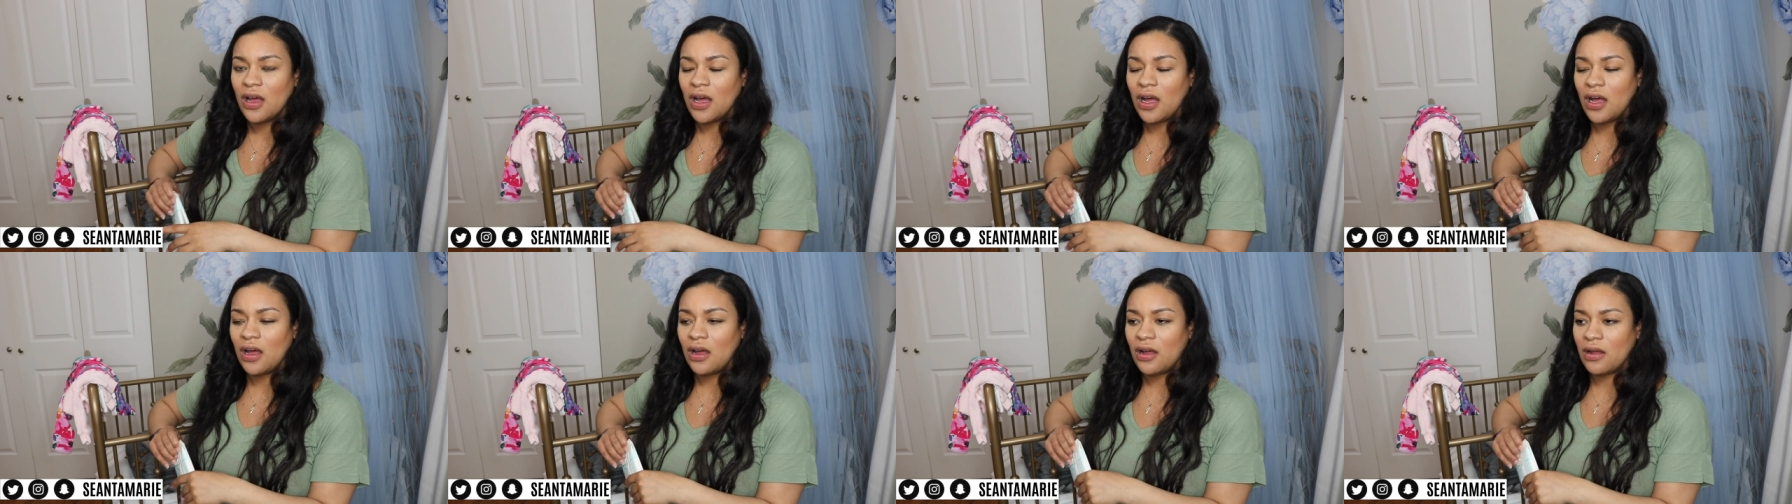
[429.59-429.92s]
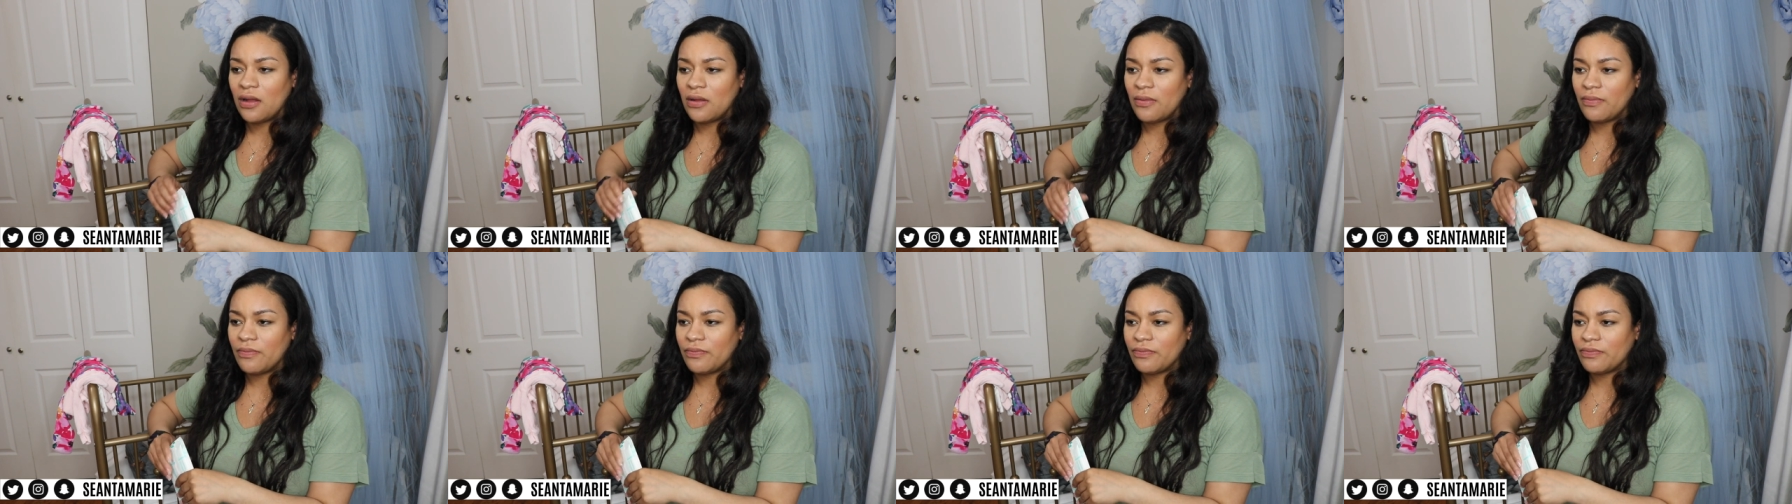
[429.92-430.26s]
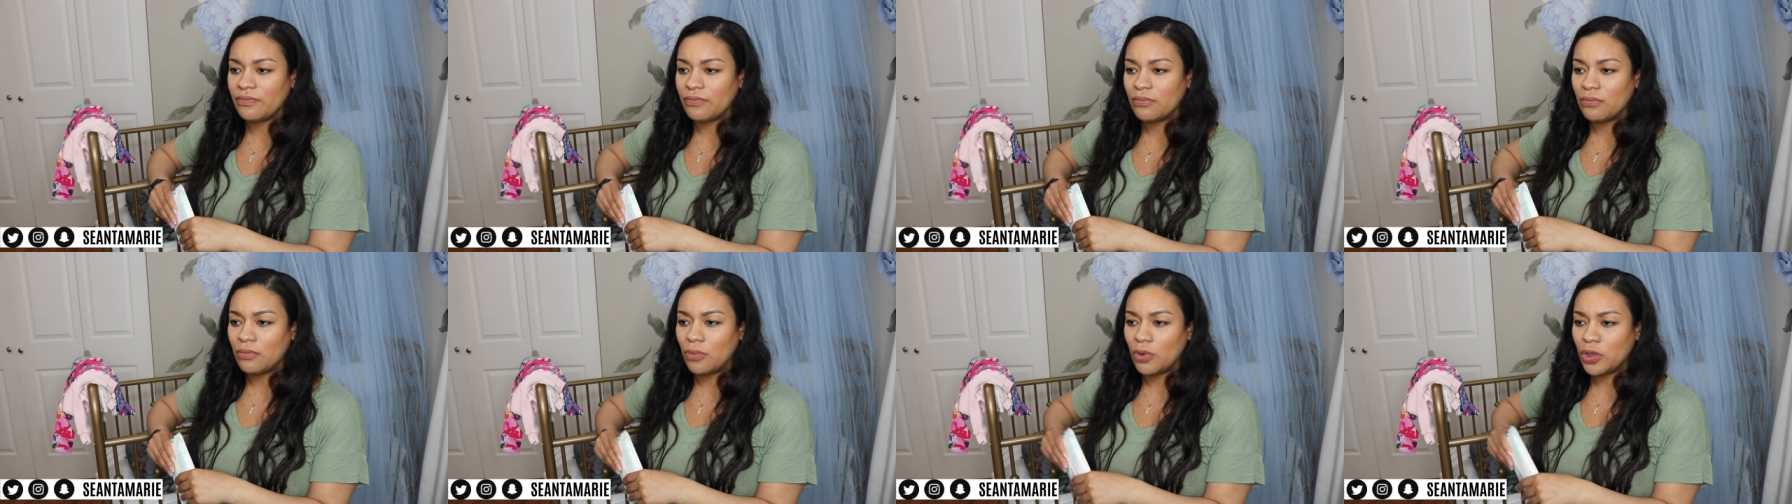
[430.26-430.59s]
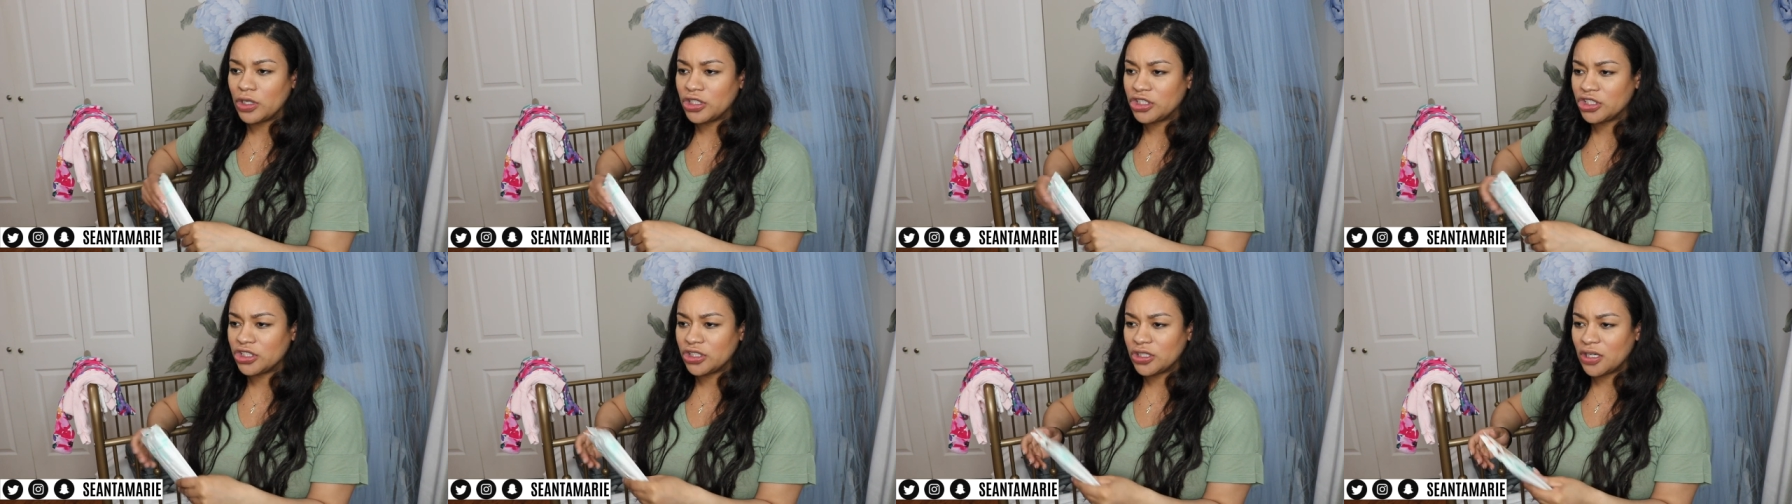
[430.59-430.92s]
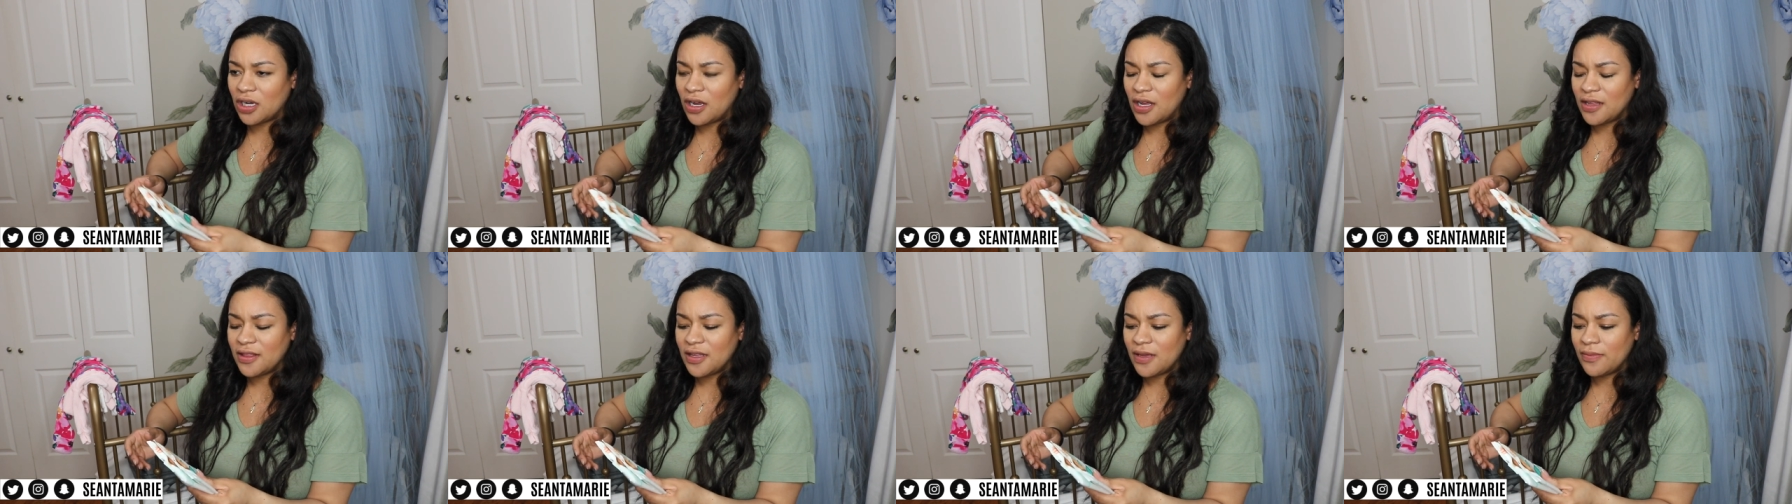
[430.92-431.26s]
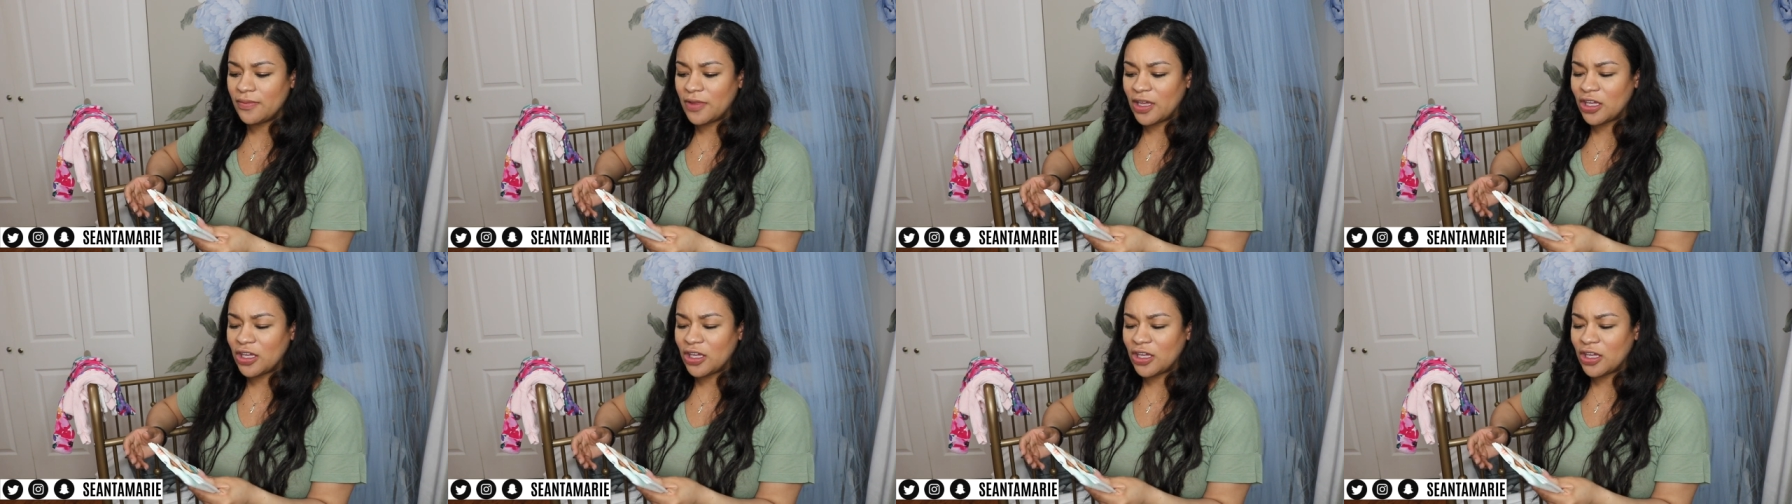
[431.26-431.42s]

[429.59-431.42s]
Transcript: um, moisture on them.